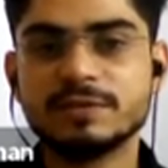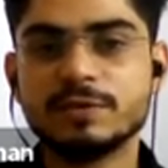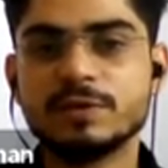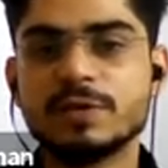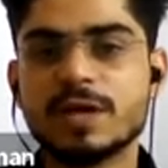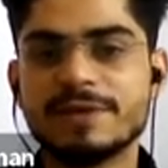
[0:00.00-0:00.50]

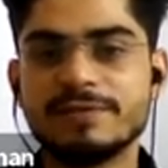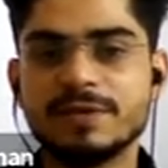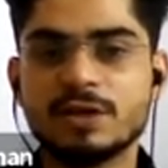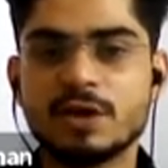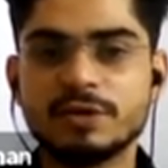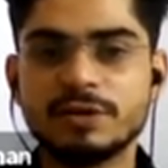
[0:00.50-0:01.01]
or I will
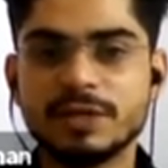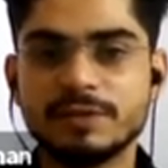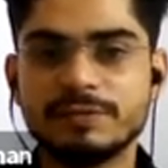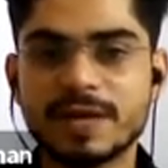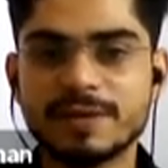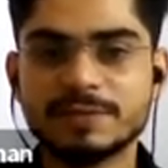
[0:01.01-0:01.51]
count till
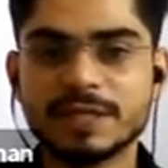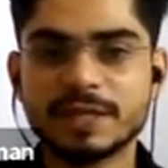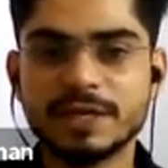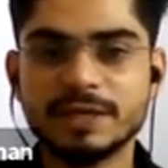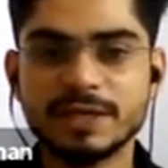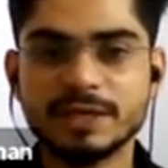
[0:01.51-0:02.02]
5
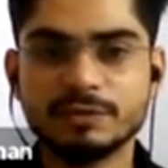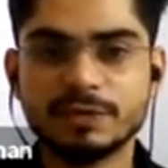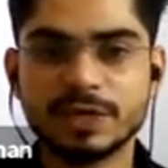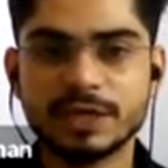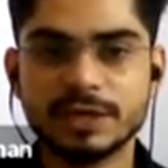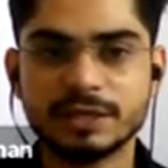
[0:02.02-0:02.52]
seconds, then you
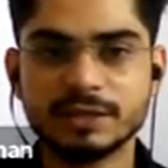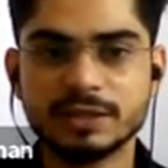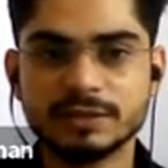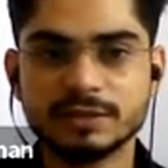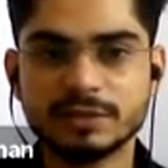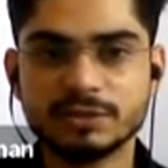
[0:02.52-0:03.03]
can take the
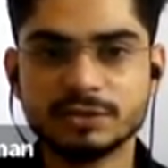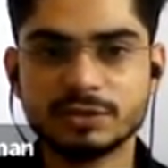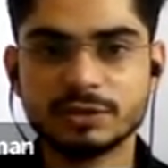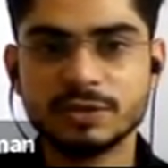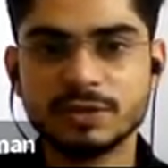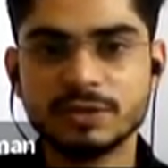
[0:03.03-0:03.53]
screenshot.